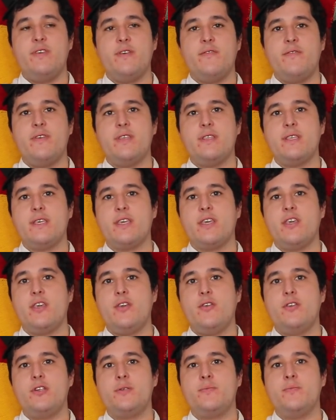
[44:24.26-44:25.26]
feels like a
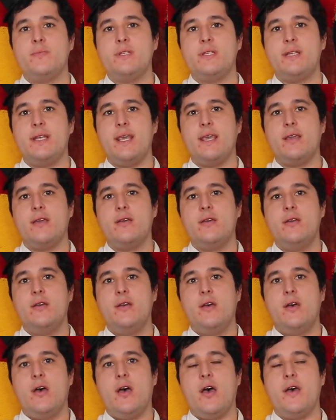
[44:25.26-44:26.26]
huge mistake
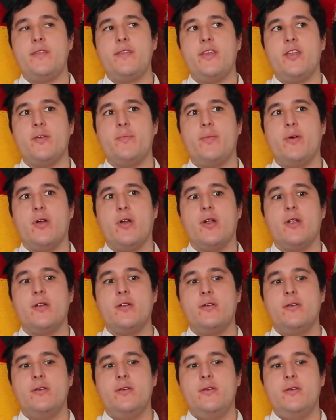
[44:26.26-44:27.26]
on their
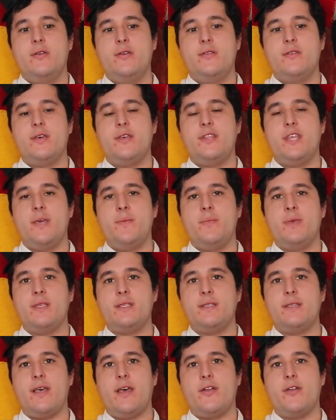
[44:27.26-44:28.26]
part that they
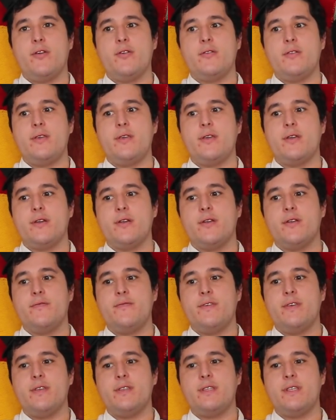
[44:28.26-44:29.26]
missed that earlier.
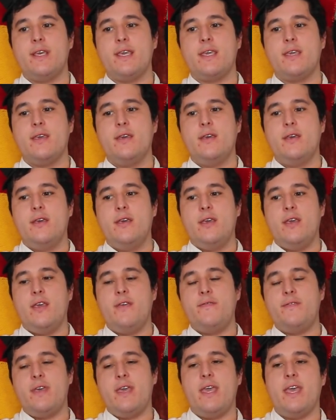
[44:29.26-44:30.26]
Feels like
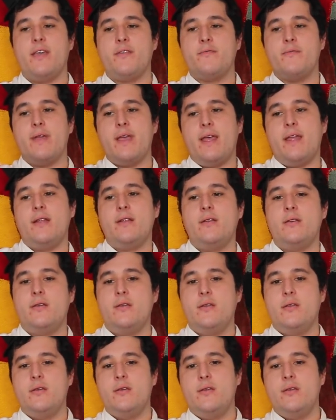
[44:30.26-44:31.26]
if they had read
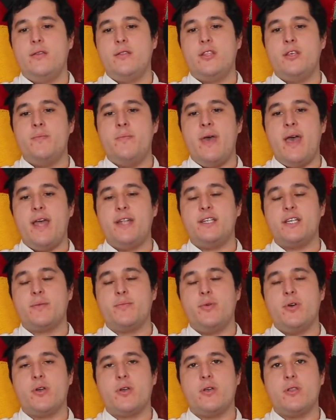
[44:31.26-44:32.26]
the
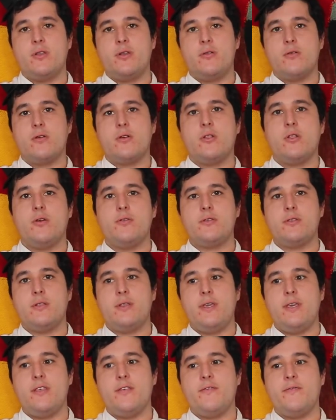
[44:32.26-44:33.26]
magic book a little
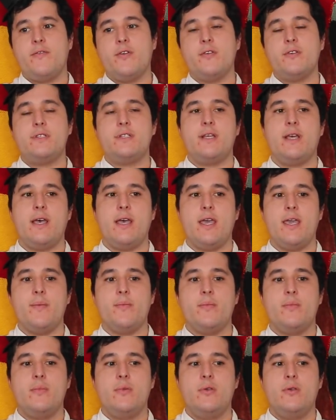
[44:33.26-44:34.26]
closely the first
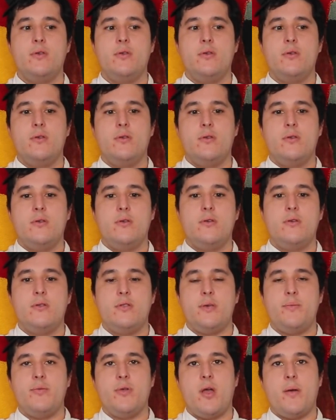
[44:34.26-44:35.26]
time,
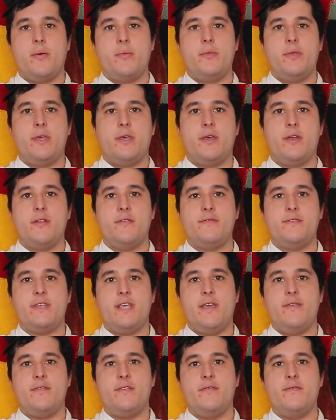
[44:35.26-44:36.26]
they probably could have
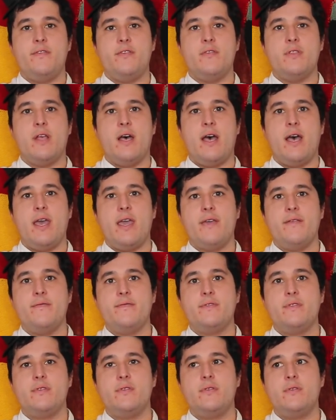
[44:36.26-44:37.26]
saved a few
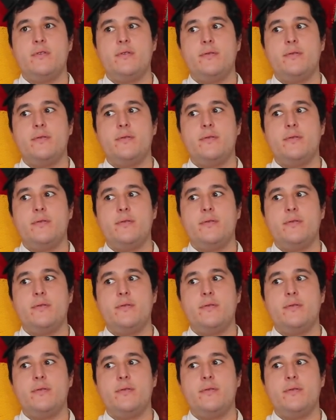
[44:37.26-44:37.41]
lives.